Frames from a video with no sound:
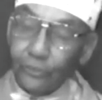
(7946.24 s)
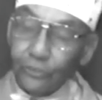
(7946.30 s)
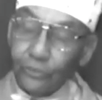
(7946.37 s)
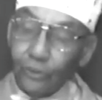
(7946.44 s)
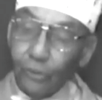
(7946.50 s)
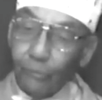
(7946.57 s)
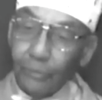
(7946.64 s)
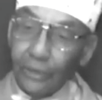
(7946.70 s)

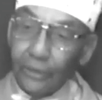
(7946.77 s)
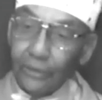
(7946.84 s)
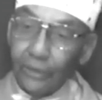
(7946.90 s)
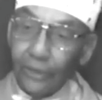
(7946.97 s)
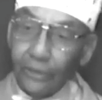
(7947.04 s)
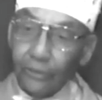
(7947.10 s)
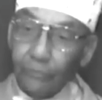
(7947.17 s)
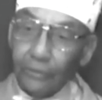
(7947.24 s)
and that's
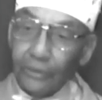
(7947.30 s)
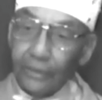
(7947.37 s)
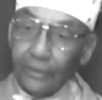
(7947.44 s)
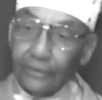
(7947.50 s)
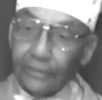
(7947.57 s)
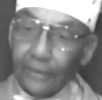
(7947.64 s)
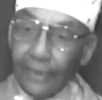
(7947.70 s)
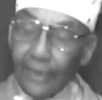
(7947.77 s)
the one
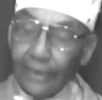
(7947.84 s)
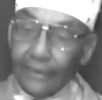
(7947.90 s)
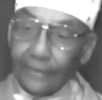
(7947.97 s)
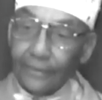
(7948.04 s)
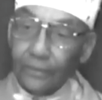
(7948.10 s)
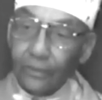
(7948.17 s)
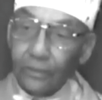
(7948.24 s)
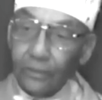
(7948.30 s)
that give
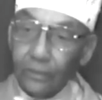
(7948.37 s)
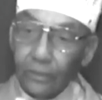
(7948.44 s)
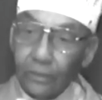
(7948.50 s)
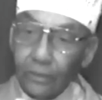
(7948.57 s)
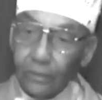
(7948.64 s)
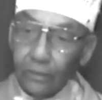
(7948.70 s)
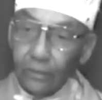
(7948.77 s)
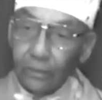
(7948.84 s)
me the
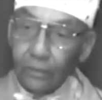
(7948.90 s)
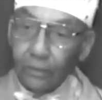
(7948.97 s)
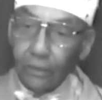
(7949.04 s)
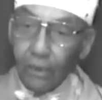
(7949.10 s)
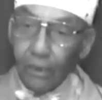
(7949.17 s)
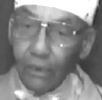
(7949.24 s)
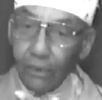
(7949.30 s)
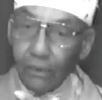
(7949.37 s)
foundation.
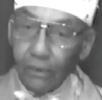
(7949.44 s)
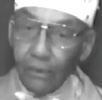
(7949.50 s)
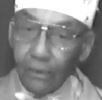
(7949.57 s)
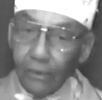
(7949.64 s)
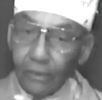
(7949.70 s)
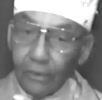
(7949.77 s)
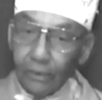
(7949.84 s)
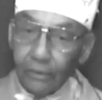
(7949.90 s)
Show me
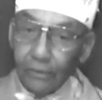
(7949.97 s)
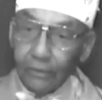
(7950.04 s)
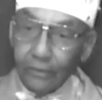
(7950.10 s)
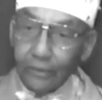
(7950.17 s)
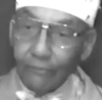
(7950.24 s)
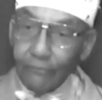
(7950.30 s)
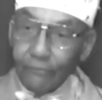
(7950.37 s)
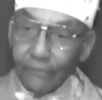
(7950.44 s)
another one
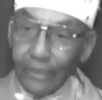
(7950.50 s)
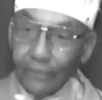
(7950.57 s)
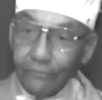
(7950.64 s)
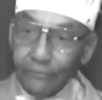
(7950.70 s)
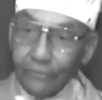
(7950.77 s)
that's got it